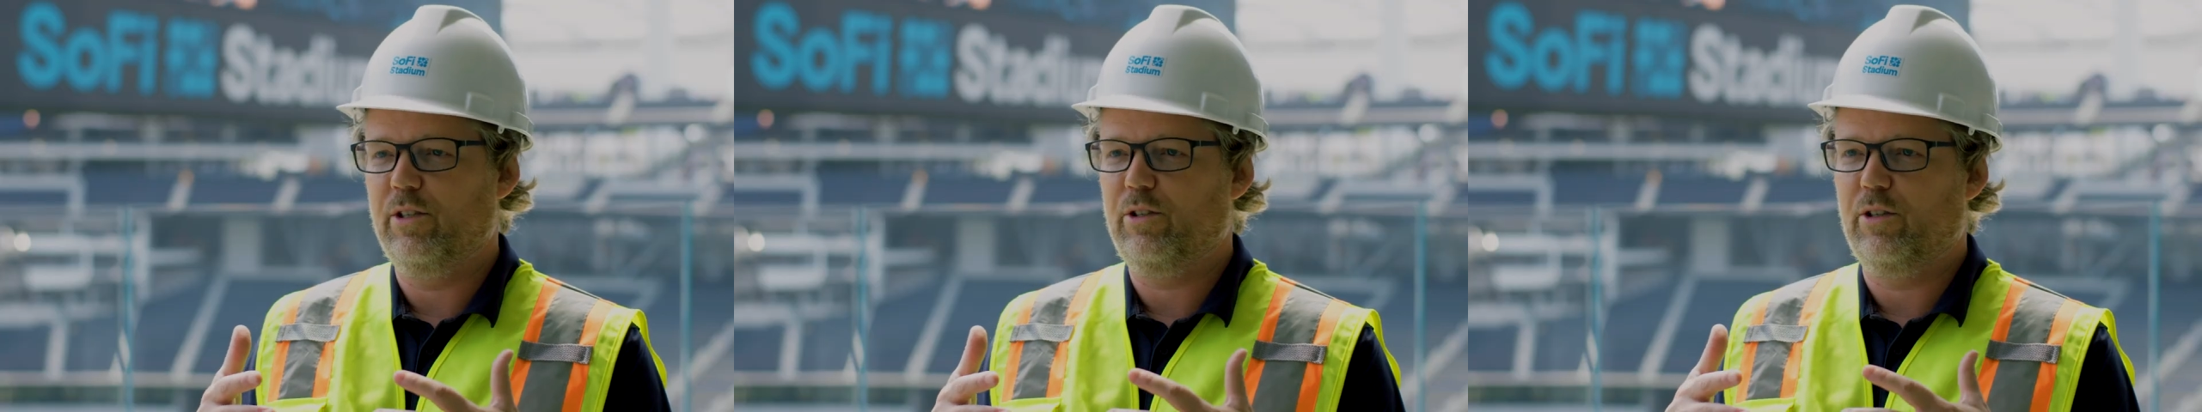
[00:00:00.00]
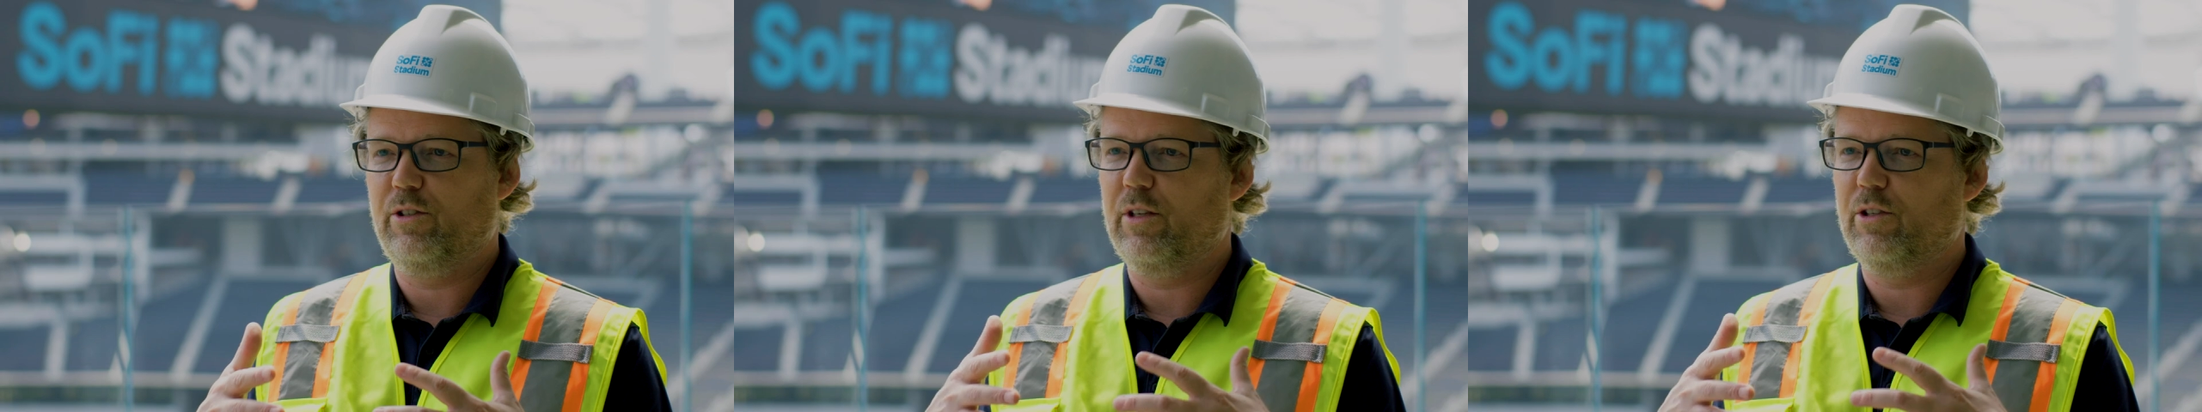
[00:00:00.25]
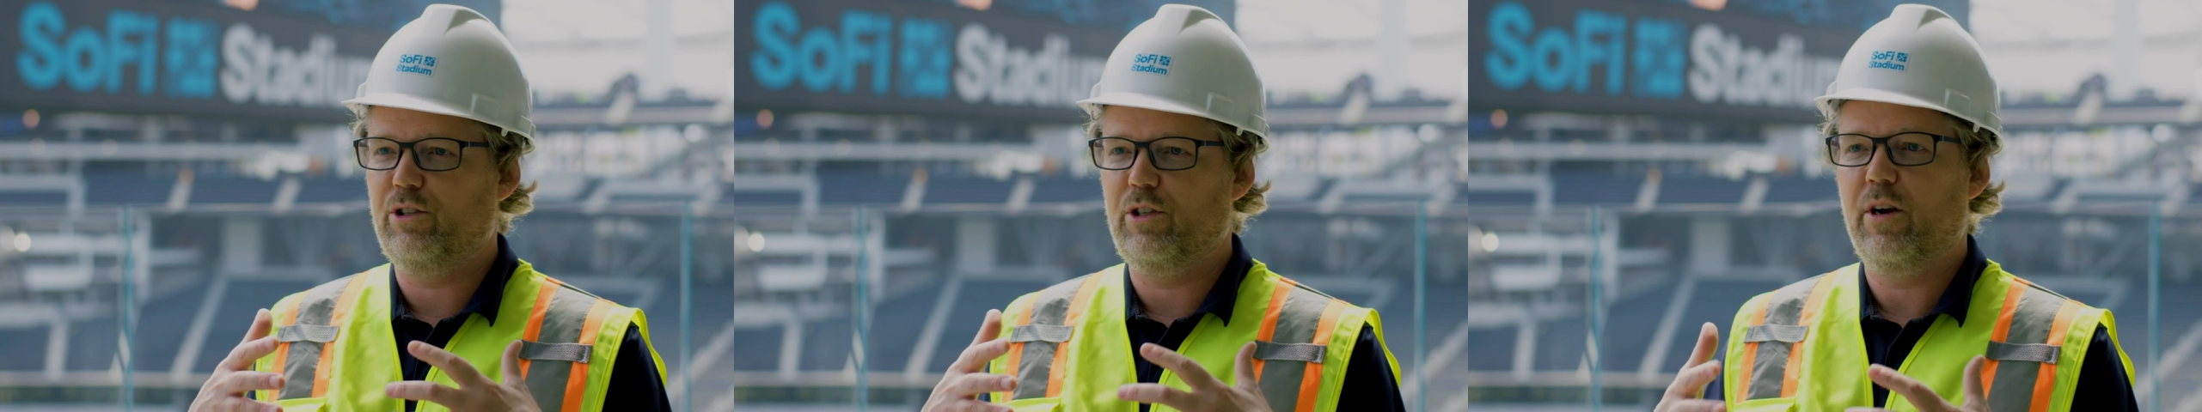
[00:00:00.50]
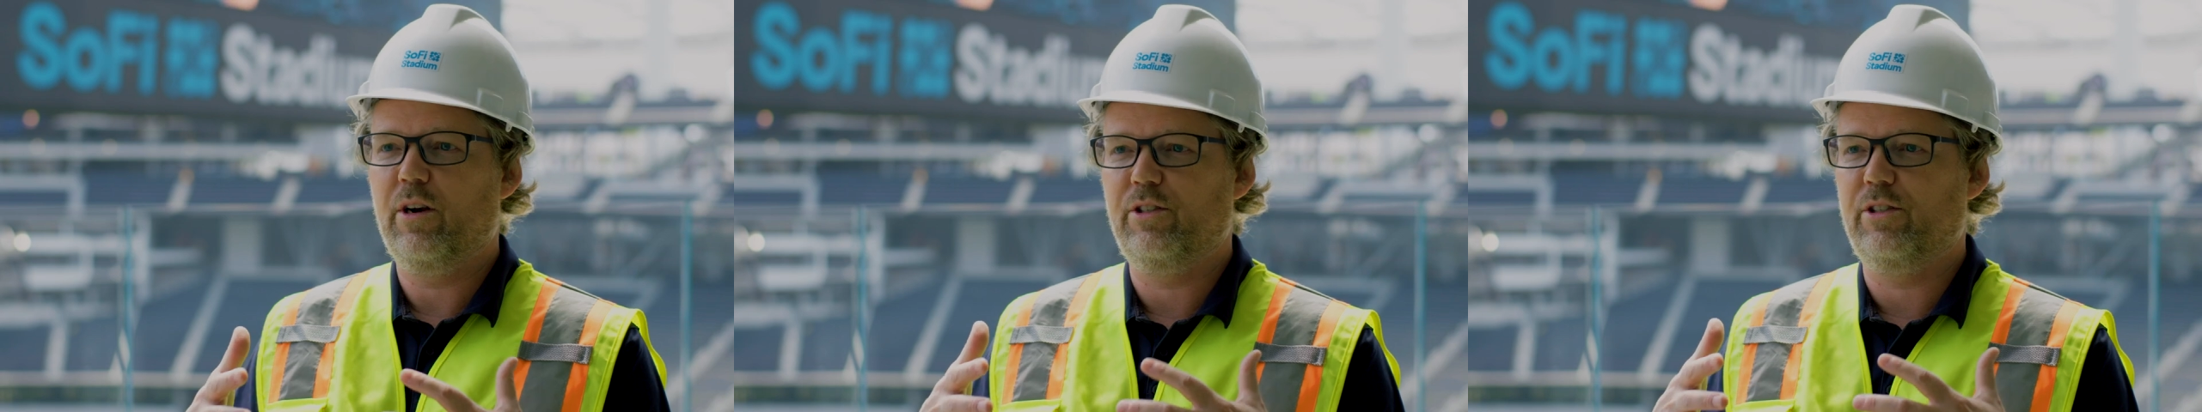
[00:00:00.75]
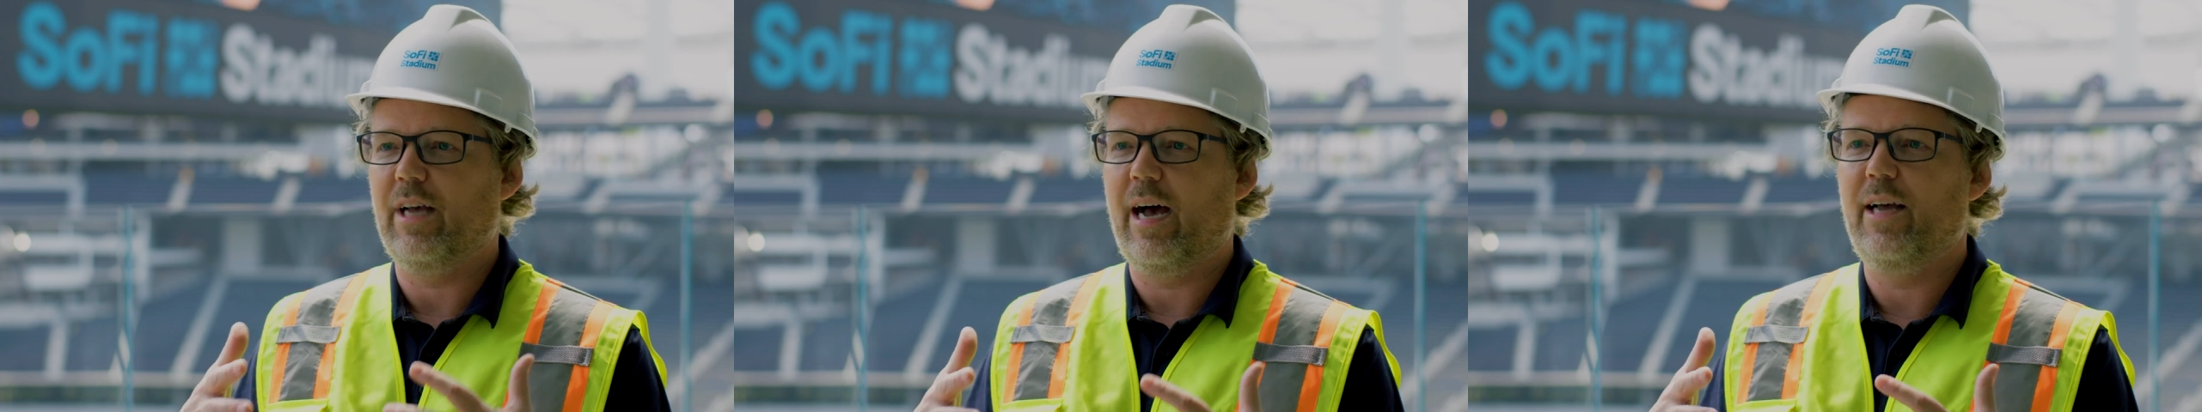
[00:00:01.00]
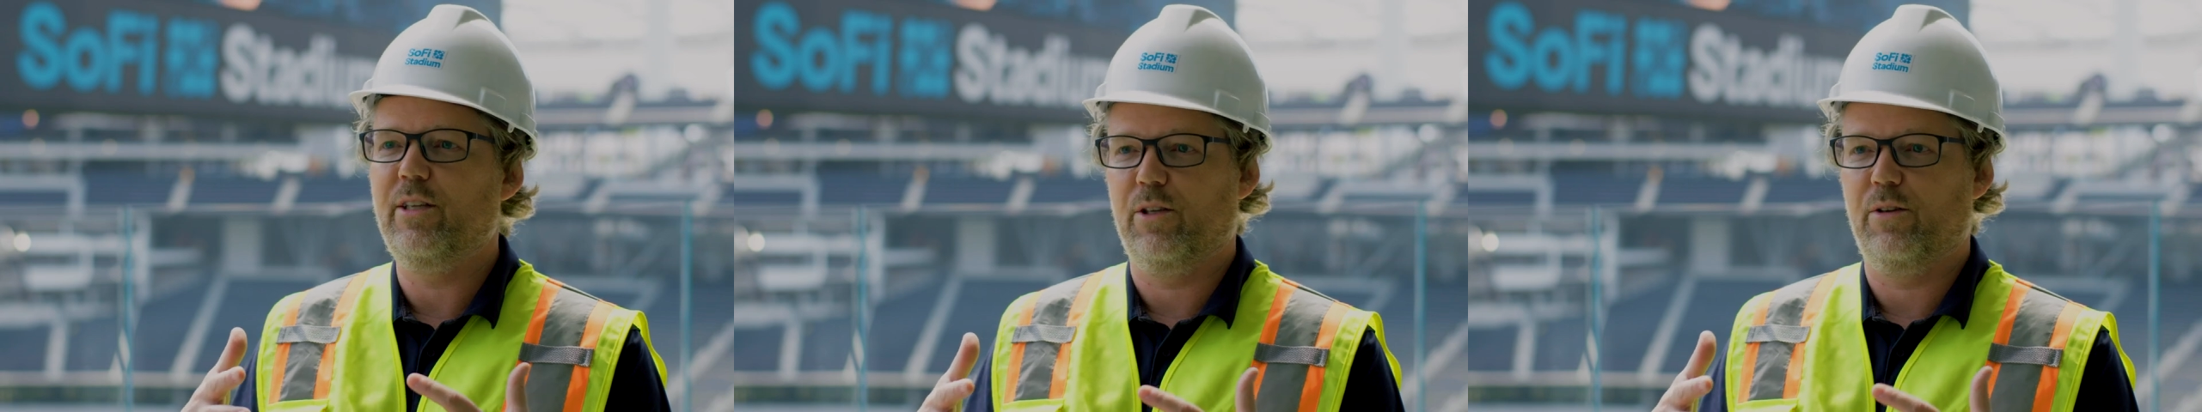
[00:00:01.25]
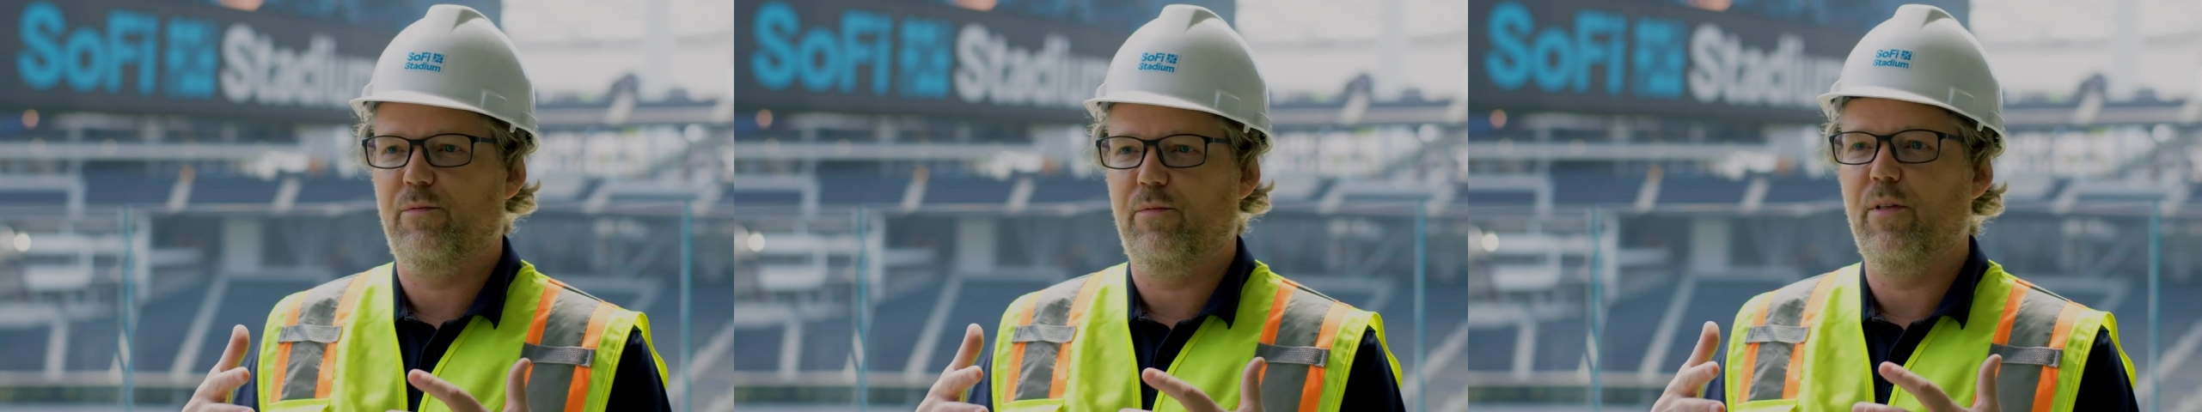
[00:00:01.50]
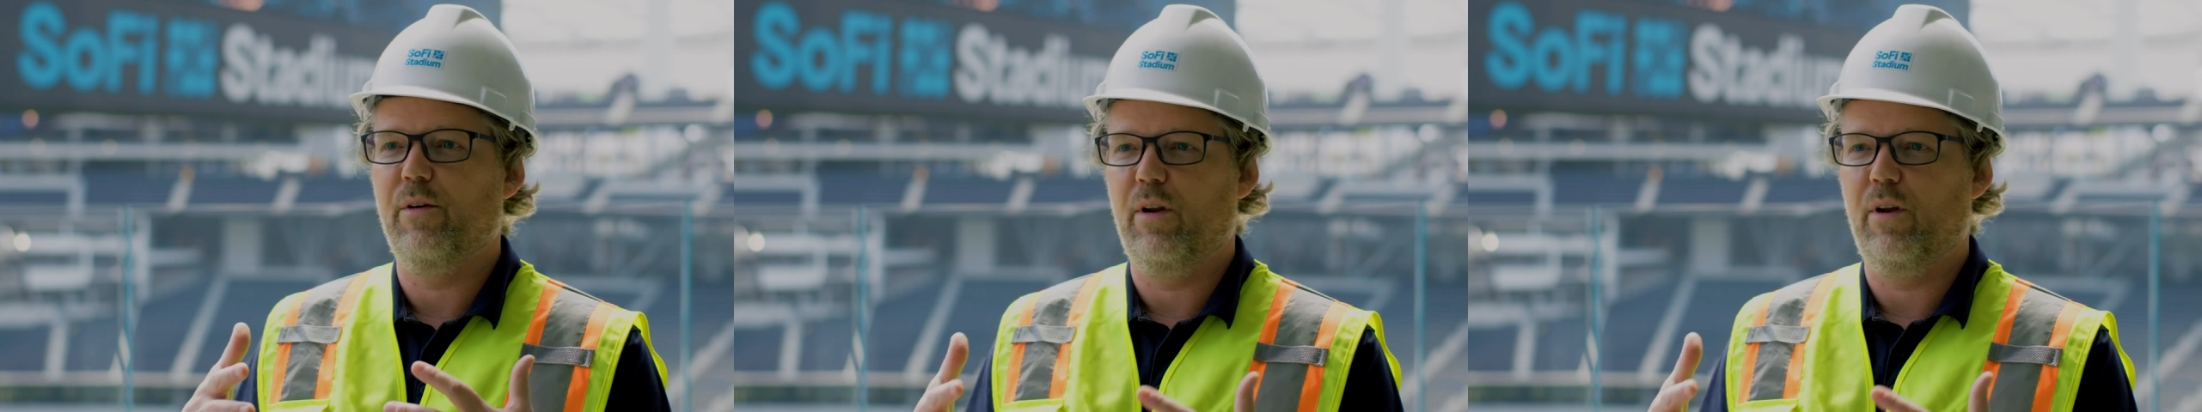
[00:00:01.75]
is just the sheer size of the